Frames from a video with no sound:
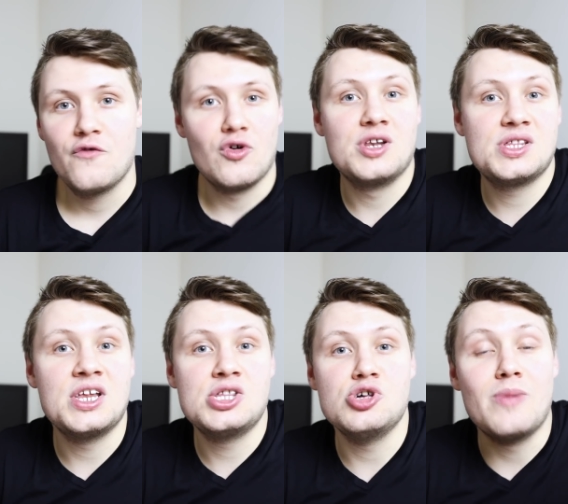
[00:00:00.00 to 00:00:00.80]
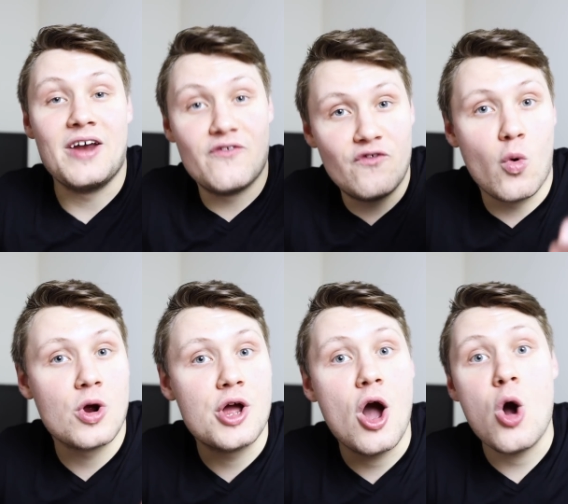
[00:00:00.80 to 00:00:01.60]
For instance, you might
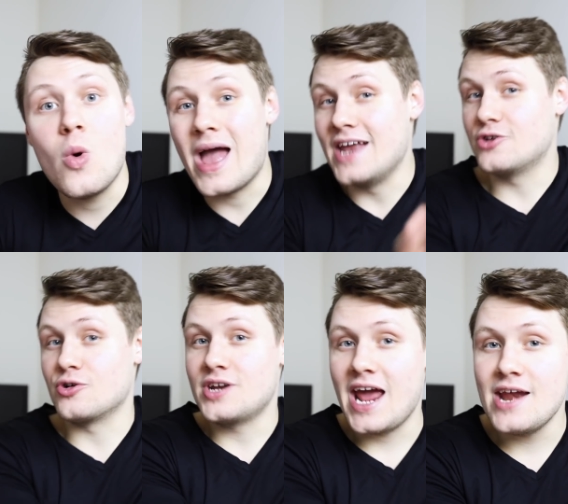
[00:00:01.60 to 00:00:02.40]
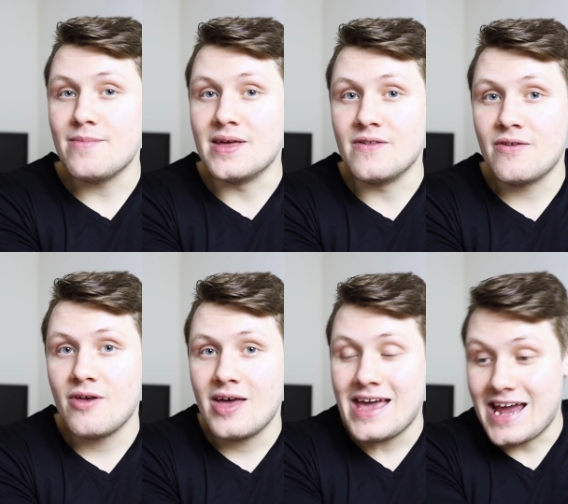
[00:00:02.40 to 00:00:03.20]
forego
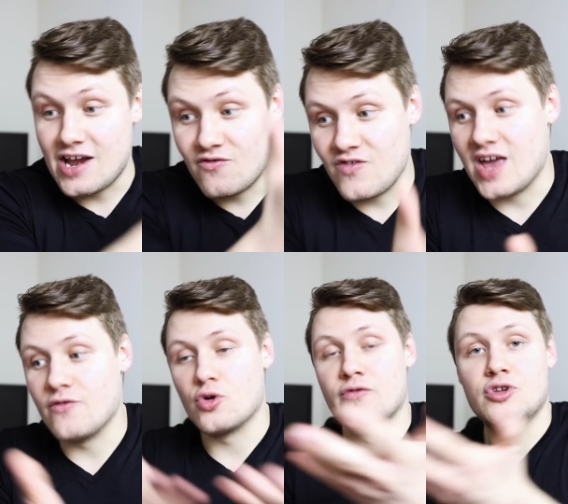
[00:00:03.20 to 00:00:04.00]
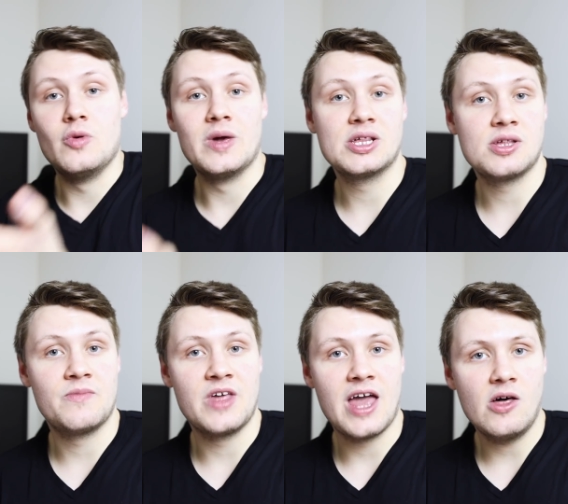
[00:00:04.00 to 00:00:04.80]
entertainment in favor of doing
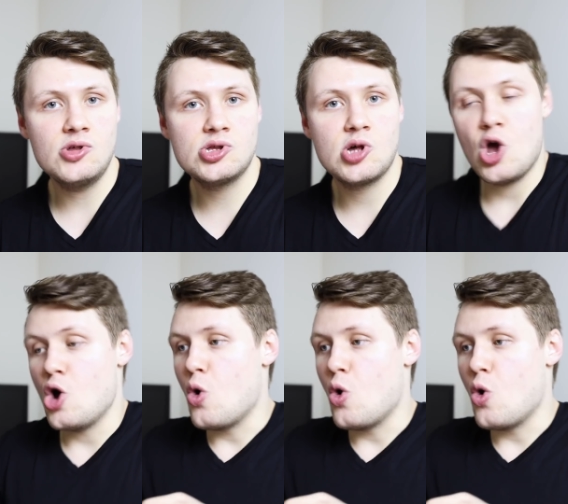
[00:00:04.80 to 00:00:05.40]
something else,